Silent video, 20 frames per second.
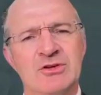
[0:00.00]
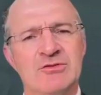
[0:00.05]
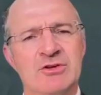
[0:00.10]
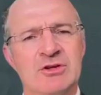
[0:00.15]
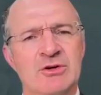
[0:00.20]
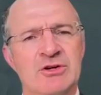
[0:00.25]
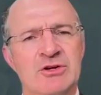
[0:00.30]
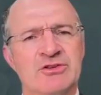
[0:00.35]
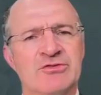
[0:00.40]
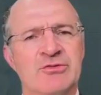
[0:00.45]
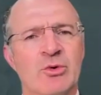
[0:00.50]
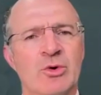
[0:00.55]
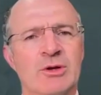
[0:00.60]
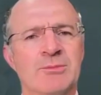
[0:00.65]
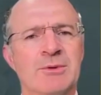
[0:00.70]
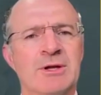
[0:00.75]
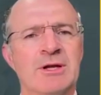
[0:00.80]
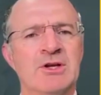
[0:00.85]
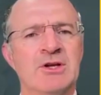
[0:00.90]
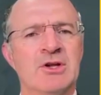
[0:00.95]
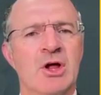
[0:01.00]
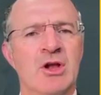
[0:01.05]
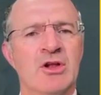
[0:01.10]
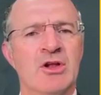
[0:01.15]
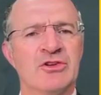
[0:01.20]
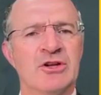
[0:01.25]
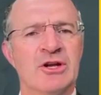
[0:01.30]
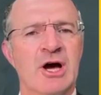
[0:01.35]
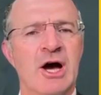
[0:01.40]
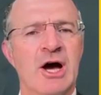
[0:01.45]
of US $40 million
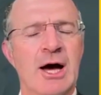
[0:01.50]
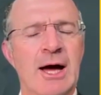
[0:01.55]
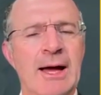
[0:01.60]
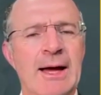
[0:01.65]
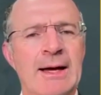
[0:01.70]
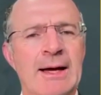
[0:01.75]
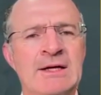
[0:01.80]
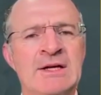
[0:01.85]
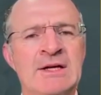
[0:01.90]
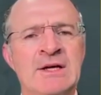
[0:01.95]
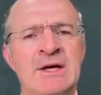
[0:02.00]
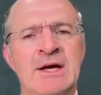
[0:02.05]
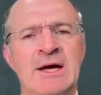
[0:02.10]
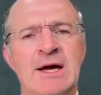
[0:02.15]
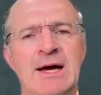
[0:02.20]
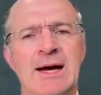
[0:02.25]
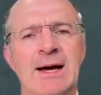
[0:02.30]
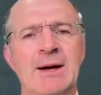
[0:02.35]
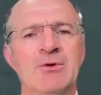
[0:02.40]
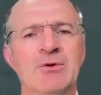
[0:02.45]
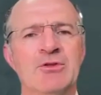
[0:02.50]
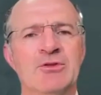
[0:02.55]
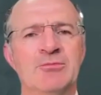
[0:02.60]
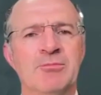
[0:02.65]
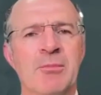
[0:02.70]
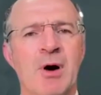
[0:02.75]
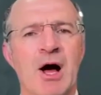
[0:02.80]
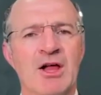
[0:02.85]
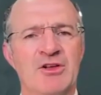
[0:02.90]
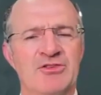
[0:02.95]
and higher, with
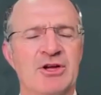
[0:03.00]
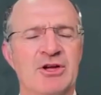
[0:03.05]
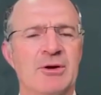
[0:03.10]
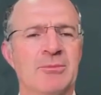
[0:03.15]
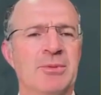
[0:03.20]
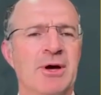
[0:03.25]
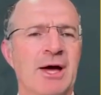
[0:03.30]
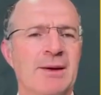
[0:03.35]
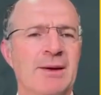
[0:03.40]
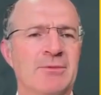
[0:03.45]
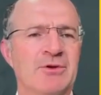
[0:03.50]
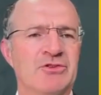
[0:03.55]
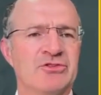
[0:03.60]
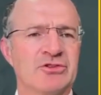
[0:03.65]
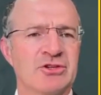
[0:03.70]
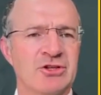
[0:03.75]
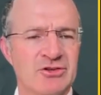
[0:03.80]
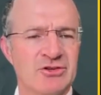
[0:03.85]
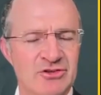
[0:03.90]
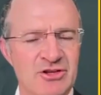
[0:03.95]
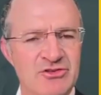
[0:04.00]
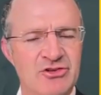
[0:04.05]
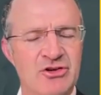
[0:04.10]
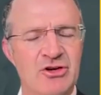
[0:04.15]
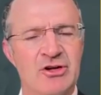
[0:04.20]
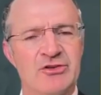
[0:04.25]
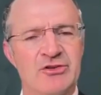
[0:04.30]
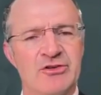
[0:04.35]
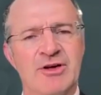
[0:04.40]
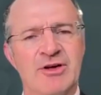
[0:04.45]
milestone payments contingent
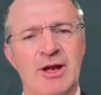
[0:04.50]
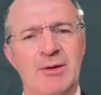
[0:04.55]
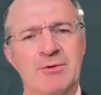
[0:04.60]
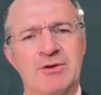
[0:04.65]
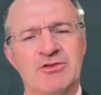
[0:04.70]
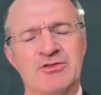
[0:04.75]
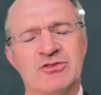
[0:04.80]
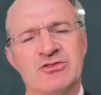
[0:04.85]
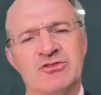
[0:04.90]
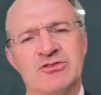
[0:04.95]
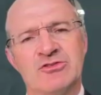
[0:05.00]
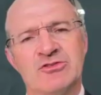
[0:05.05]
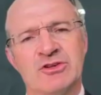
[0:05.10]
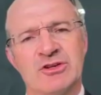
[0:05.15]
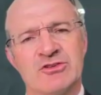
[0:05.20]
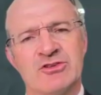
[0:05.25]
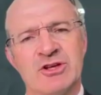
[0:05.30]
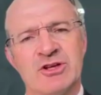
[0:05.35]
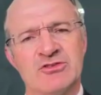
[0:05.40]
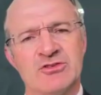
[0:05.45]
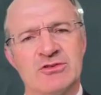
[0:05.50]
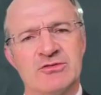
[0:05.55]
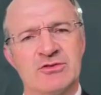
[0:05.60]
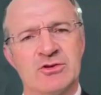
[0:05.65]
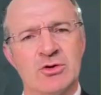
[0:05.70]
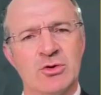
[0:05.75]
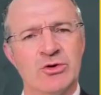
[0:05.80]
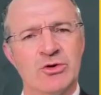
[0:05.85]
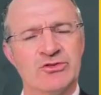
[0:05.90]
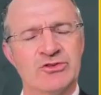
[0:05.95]
on development success, of
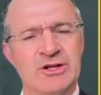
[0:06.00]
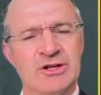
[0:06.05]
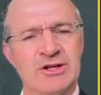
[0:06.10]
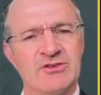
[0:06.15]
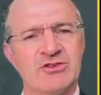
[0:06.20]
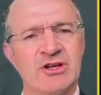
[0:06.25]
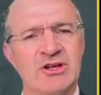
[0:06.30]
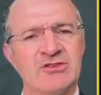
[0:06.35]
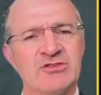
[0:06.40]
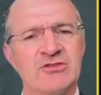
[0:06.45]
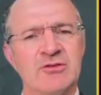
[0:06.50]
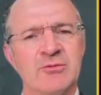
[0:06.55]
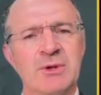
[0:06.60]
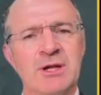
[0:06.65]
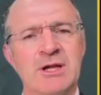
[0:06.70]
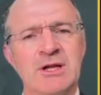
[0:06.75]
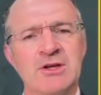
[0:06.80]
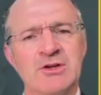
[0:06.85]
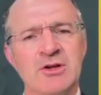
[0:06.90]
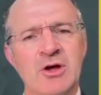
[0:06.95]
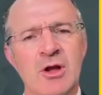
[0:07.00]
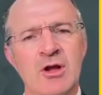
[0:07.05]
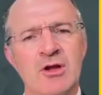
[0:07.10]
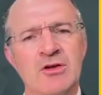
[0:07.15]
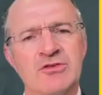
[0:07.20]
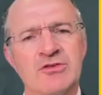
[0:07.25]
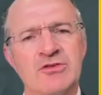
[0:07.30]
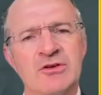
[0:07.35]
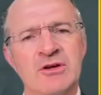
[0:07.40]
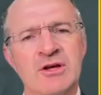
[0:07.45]
course, in excess of $1 billion.
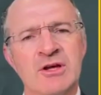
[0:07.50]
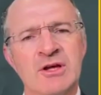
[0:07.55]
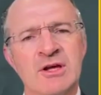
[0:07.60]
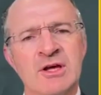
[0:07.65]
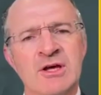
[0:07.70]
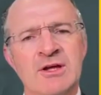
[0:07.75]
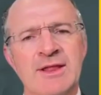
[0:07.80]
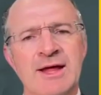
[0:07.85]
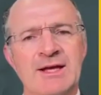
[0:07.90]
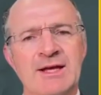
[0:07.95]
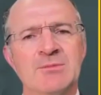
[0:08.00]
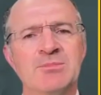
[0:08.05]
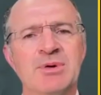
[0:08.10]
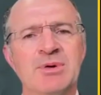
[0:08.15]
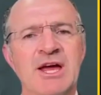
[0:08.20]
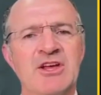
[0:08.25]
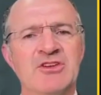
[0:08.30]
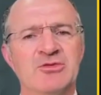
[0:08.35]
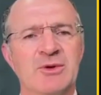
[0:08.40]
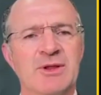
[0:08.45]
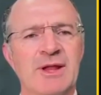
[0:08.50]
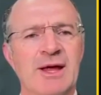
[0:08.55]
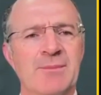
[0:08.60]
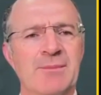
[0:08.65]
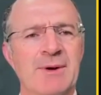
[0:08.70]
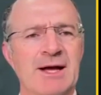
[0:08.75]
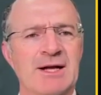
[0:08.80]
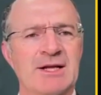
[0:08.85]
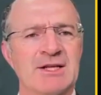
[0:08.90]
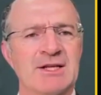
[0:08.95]
That compares with our
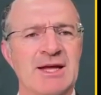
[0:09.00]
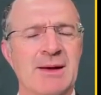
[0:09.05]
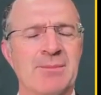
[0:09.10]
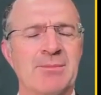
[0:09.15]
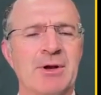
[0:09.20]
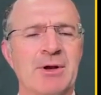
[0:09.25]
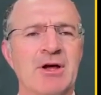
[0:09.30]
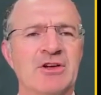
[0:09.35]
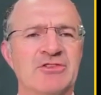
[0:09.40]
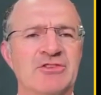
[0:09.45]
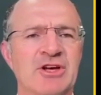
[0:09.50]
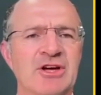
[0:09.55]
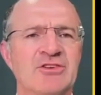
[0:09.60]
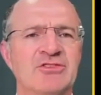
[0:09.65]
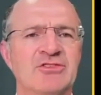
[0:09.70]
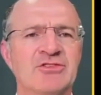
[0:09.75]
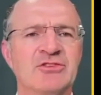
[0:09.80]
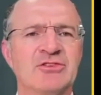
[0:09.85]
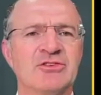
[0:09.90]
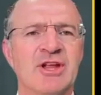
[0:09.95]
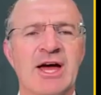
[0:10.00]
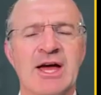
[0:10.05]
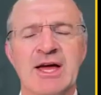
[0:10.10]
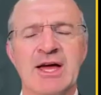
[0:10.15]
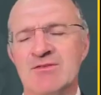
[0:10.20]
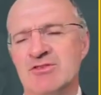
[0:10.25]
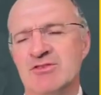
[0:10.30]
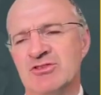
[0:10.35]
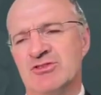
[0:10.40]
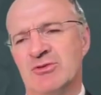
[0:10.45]
market capitalisation
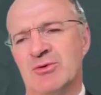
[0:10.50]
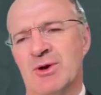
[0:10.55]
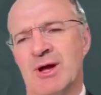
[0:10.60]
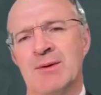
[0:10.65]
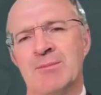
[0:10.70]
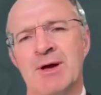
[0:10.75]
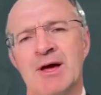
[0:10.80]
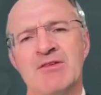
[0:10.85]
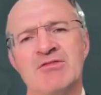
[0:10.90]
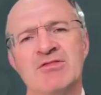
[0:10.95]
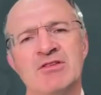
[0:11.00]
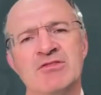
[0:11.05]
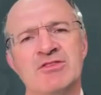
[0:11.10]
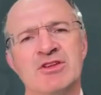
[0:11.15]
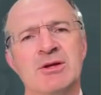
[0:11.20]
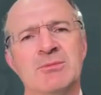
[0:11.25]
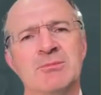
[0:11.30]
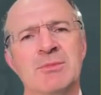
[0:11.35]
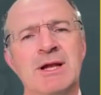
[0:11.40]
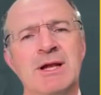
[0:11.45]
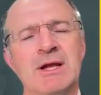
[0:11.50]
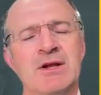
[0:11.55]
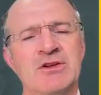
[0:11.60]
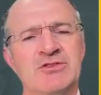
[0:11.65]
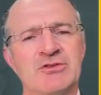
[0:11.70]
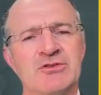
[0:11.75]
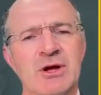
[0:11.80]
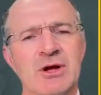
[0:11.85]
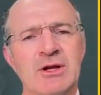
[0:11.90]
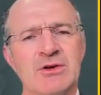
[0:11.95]
today of just around about 15 million
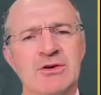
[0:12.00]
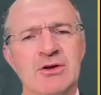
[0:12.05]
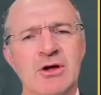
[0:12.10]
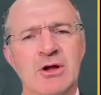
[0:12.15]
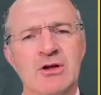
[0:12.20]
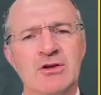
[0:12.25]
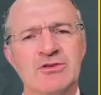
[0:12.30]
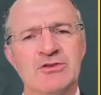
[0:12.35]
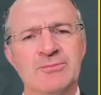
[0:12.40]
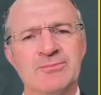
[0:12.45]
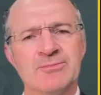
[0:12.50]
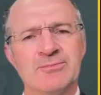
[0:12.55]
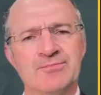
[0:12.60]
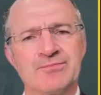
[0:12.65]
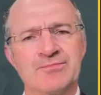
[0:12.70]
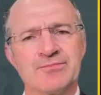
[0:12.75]
Australian dollars.